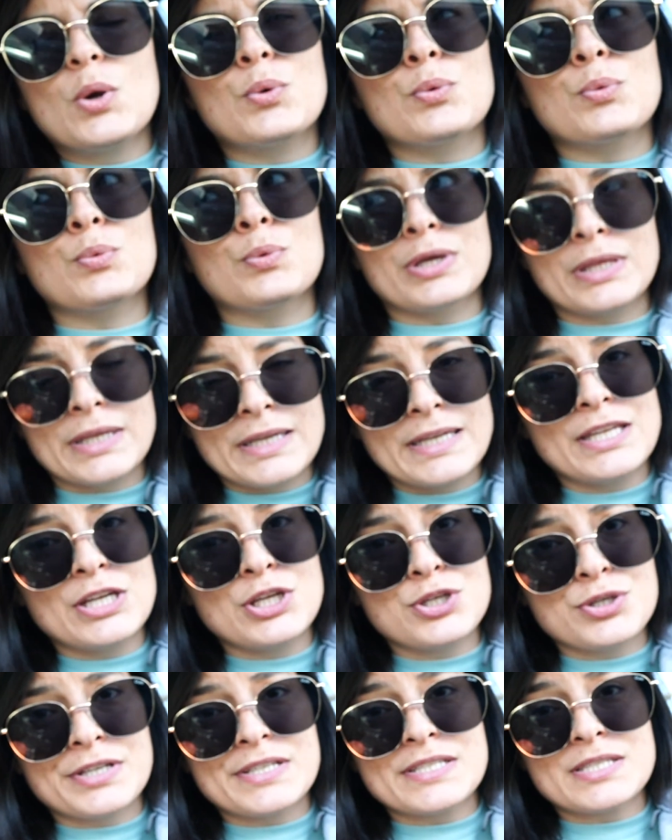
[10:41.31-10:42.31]
Really need
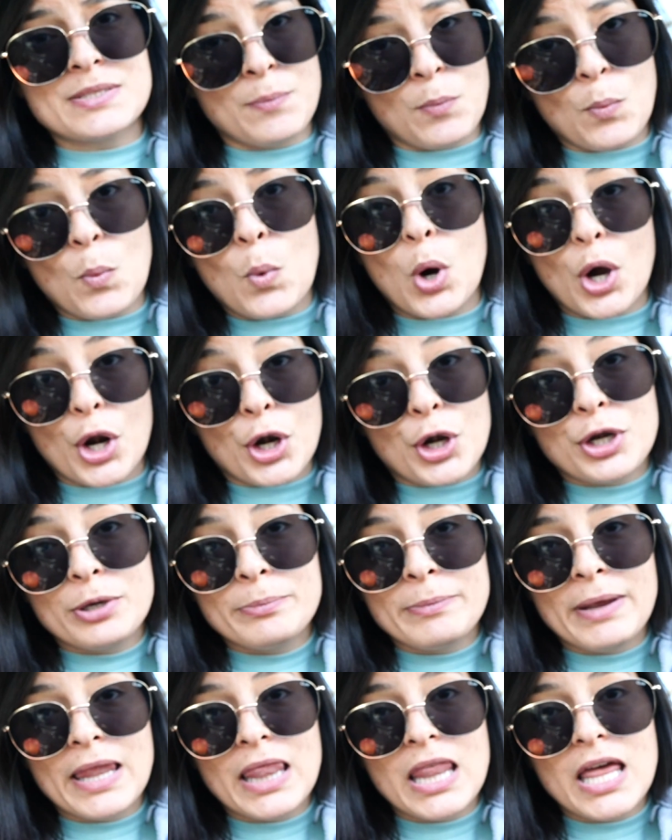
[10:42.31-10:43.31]
to drink some water
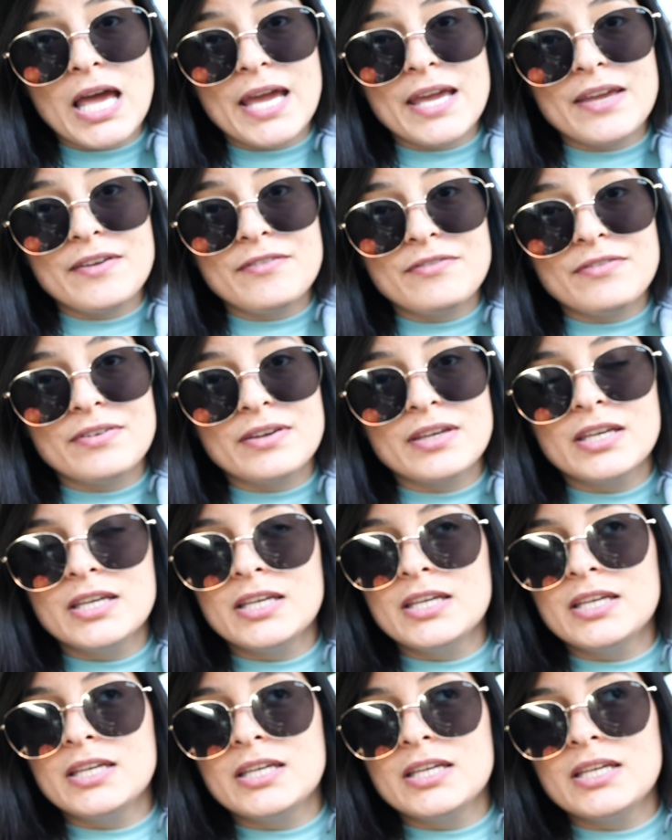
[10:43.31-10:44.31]
in my life
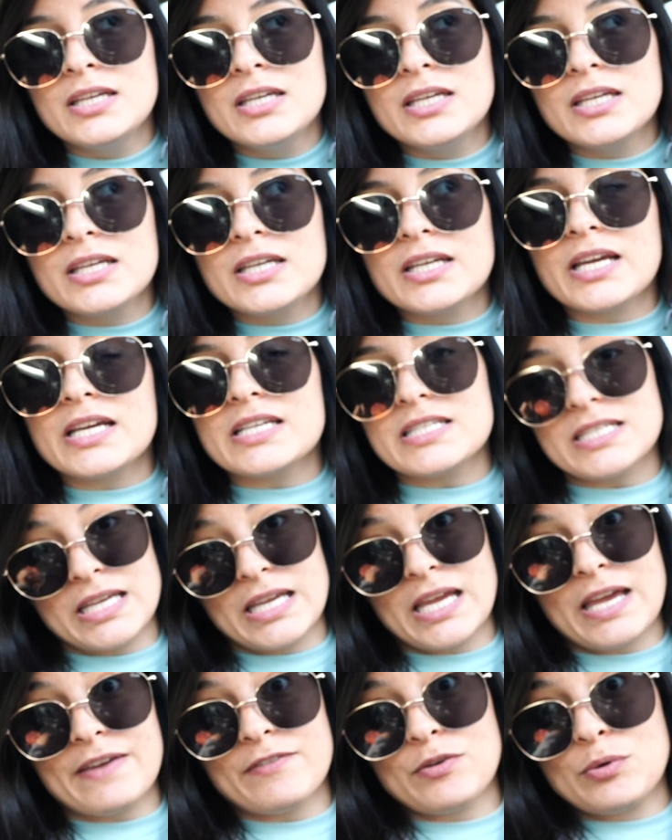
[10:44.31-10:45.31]
because I
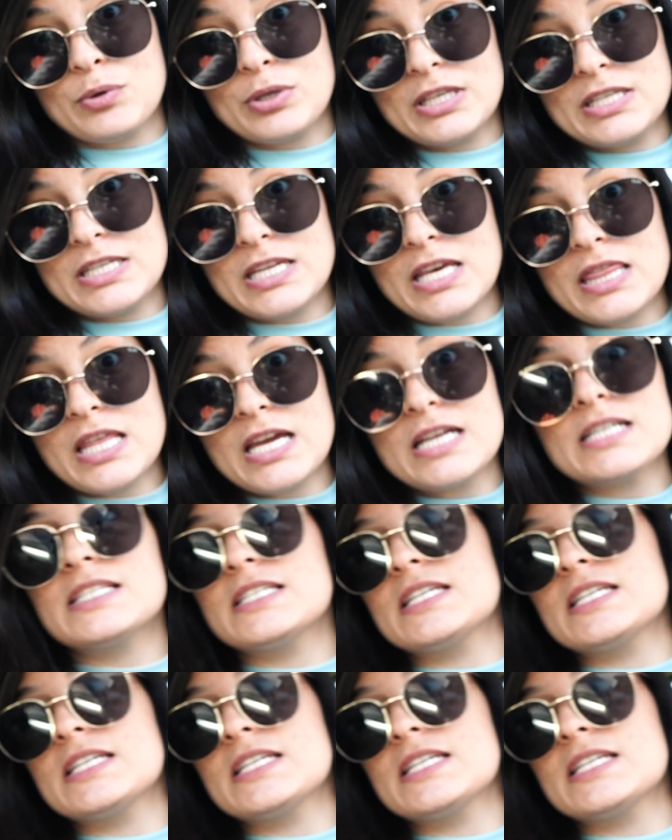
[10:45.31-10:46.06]
haven't really done that